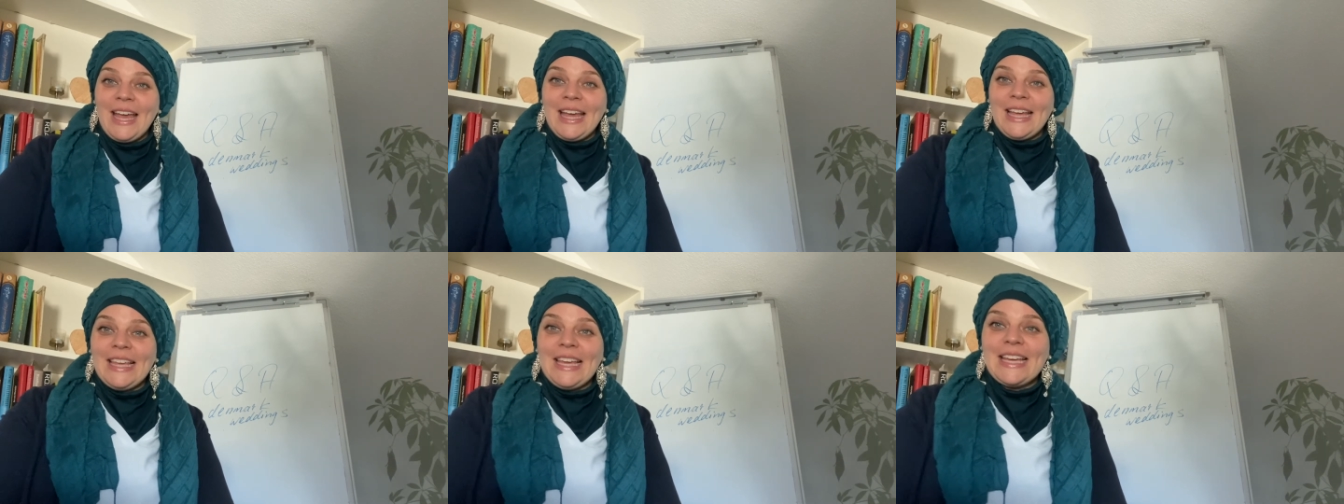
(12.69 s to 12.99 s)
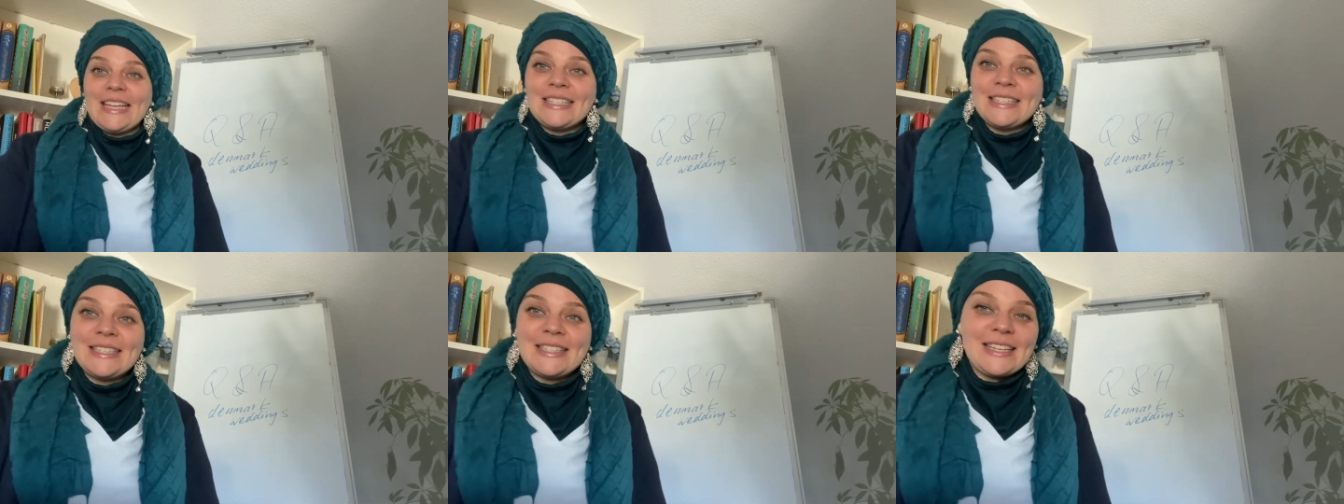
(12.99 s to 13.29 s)

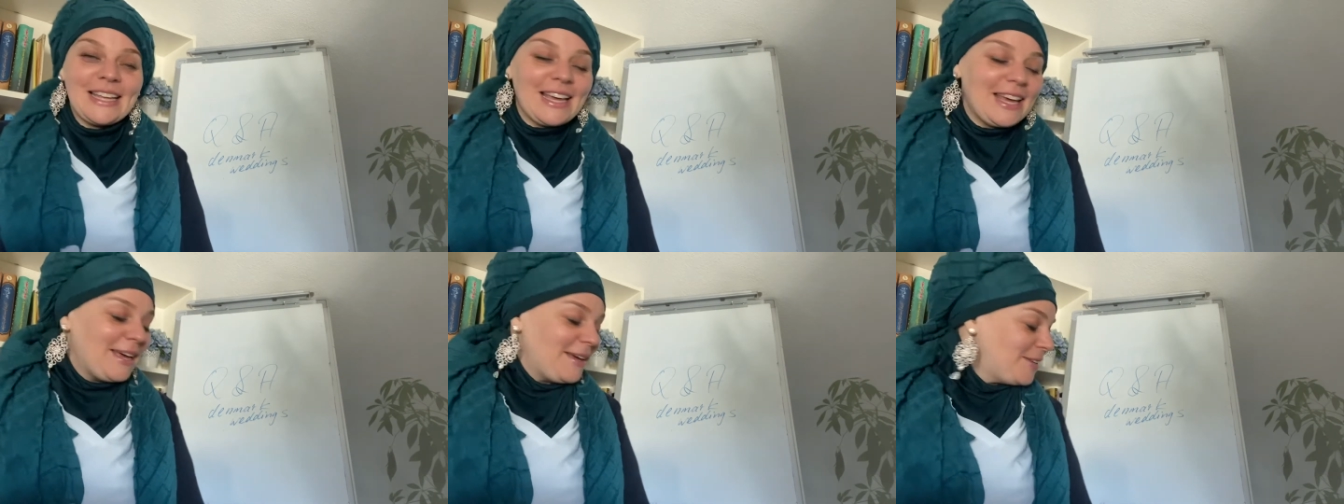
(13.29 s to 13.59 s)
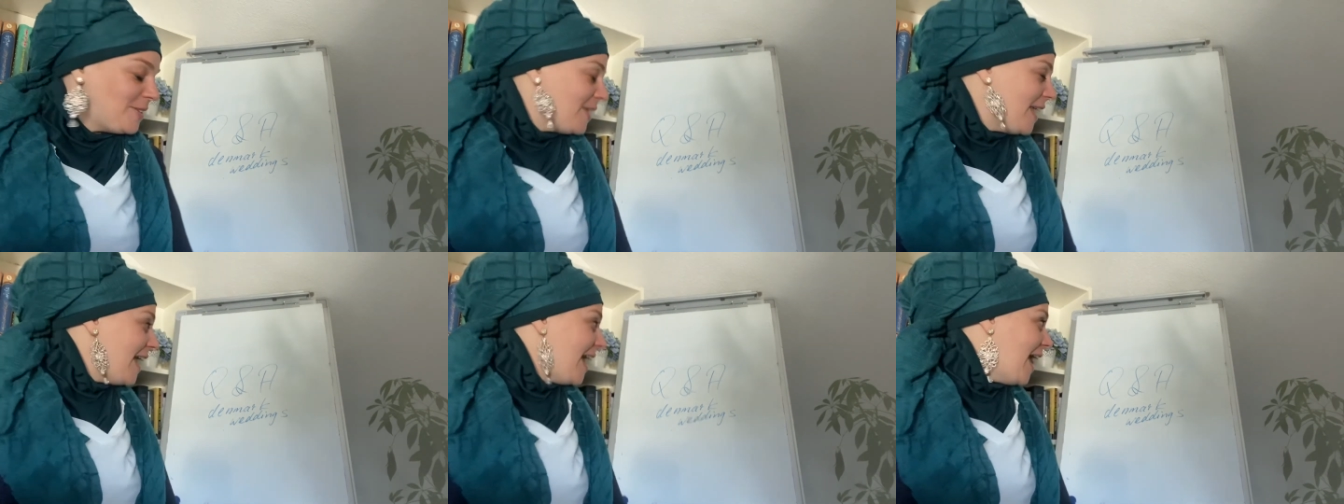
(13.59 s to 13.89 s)
Yes,
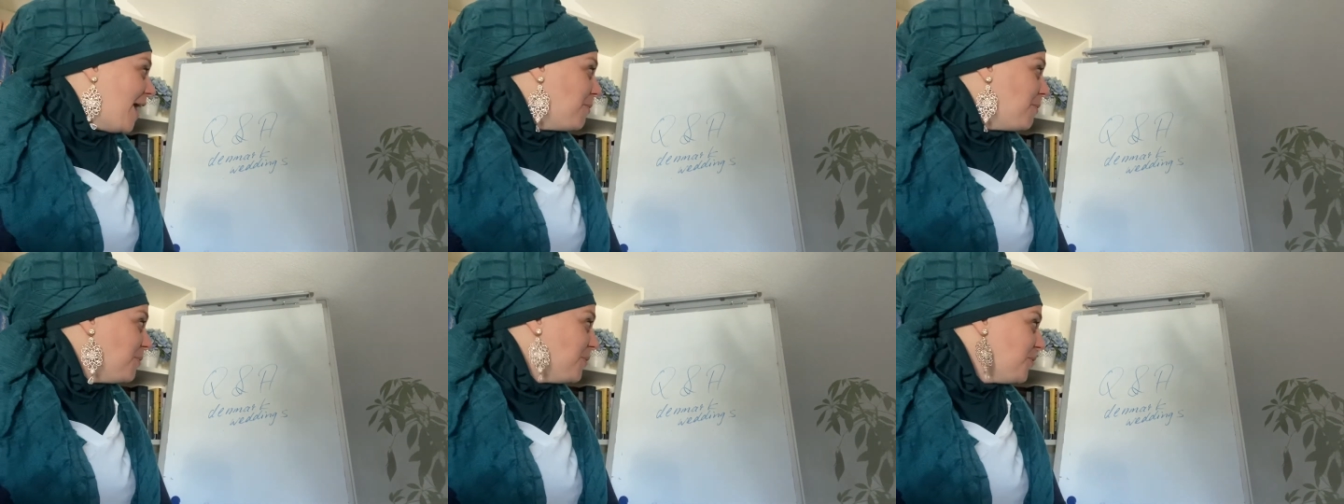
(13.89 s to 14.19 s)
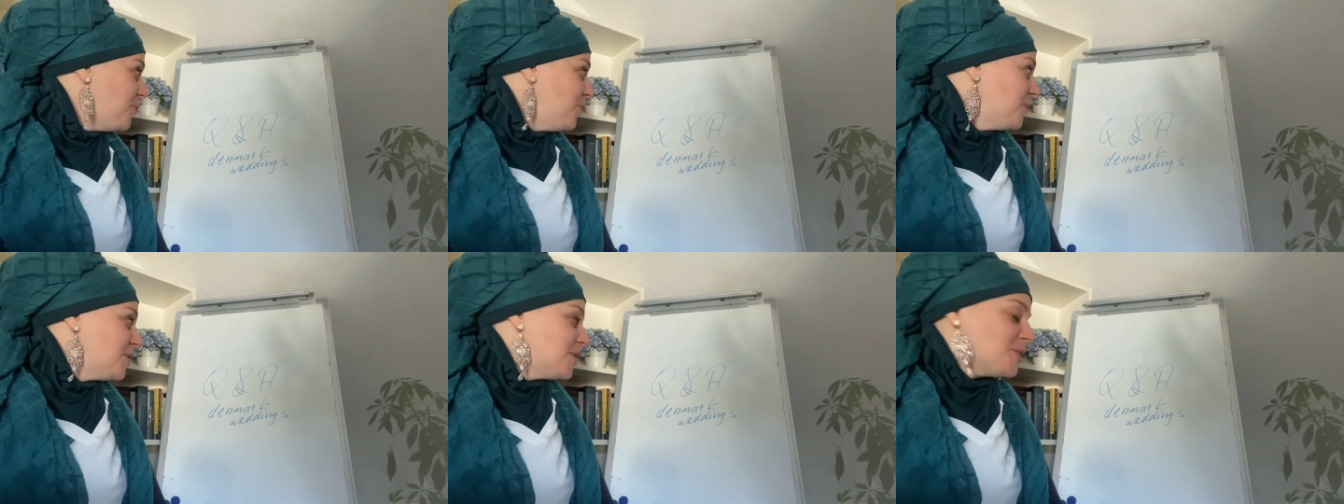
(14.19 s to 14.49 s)
today I will
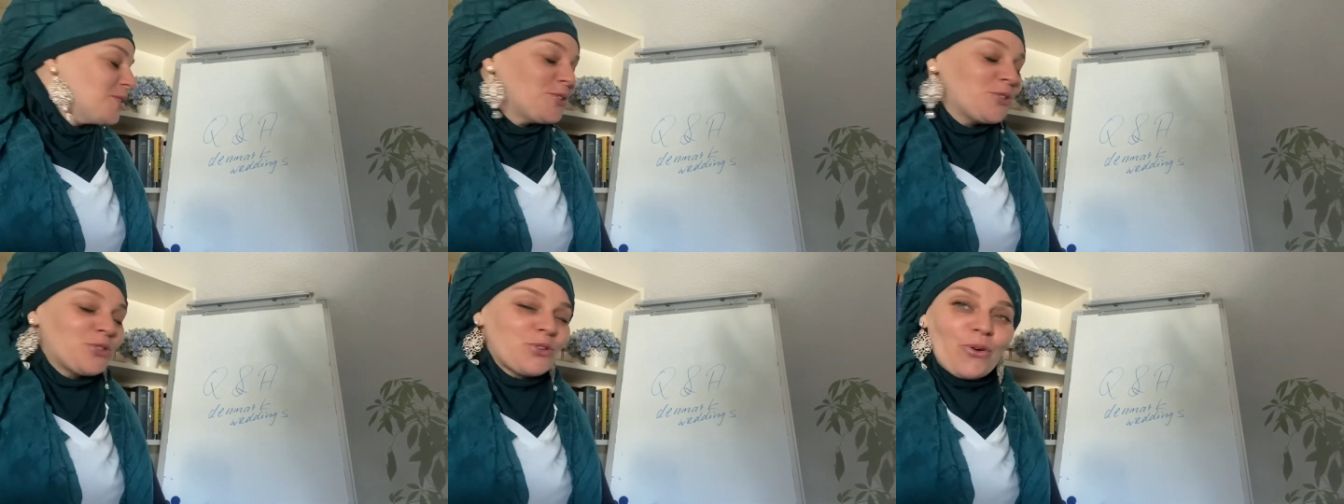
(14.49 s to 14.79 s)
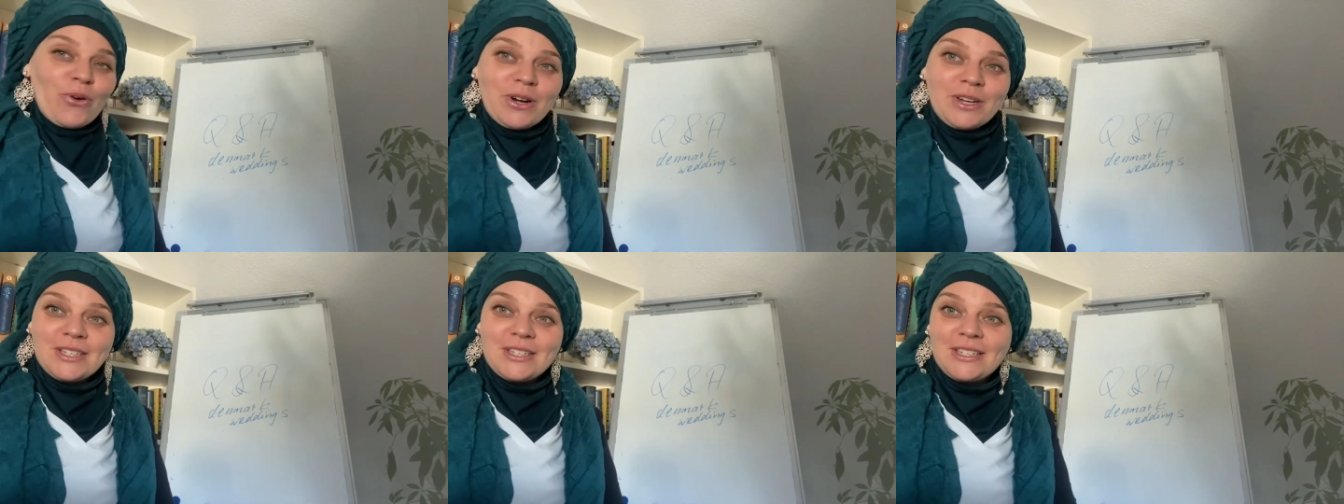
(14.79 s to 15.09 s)
do a
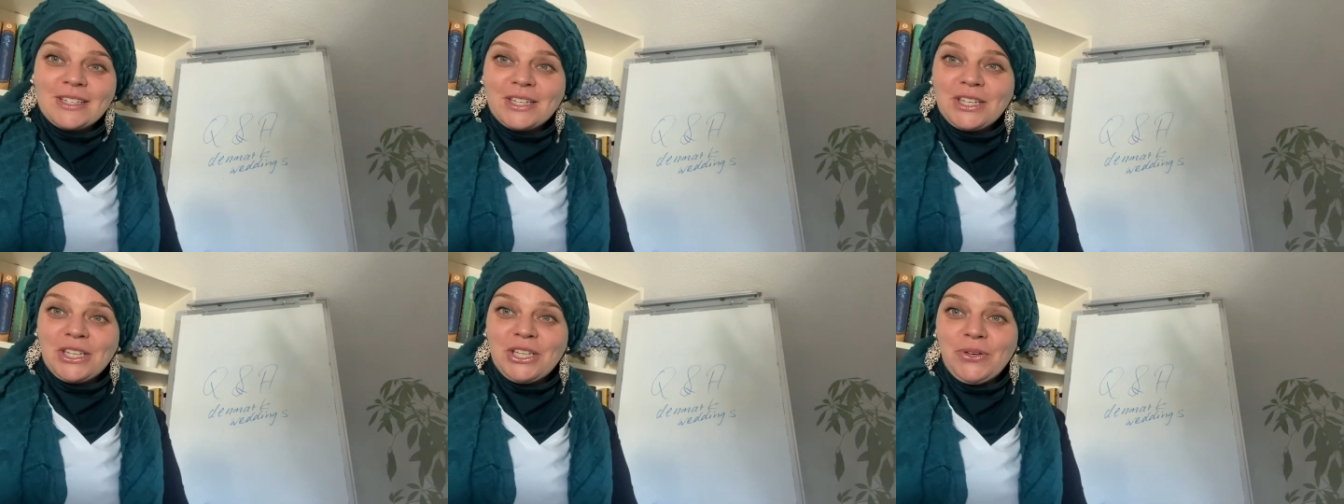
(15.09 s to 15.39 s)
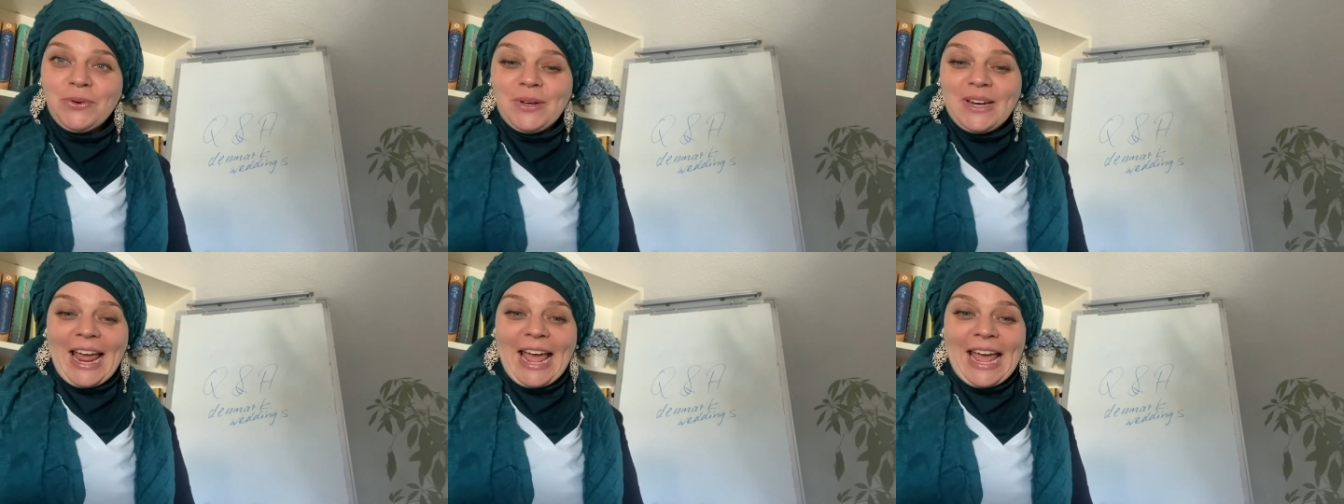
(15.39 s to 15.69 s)
short
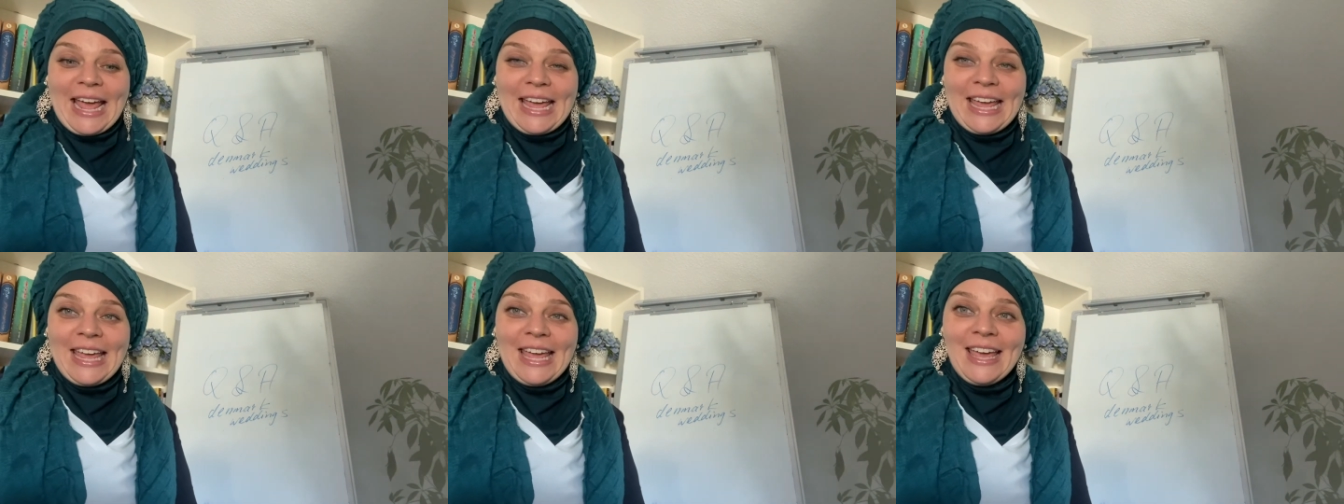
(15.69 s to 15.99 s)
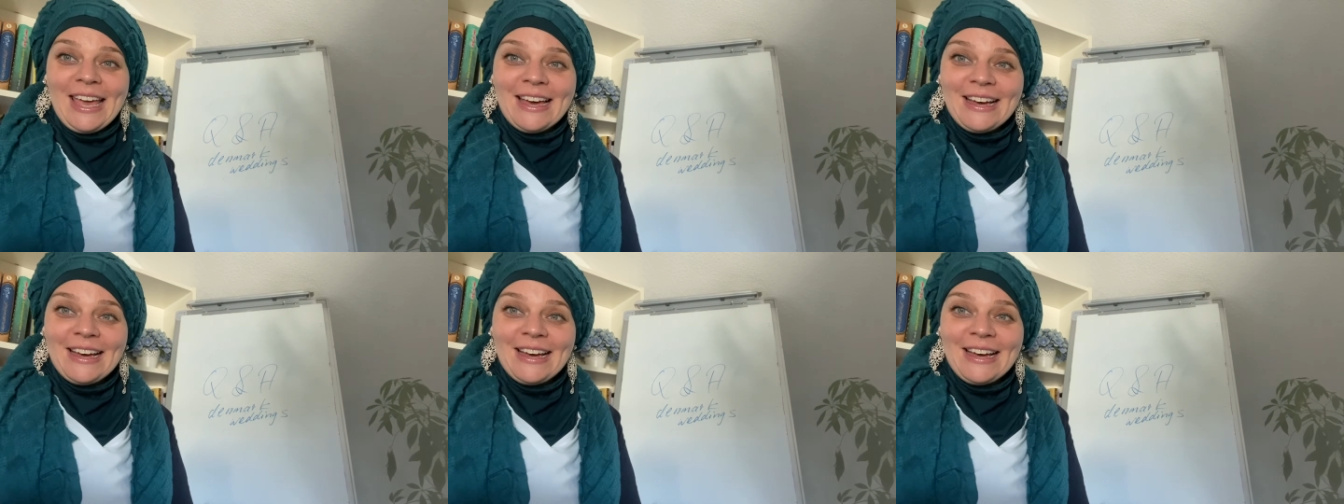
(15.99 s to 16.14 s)
Q&A.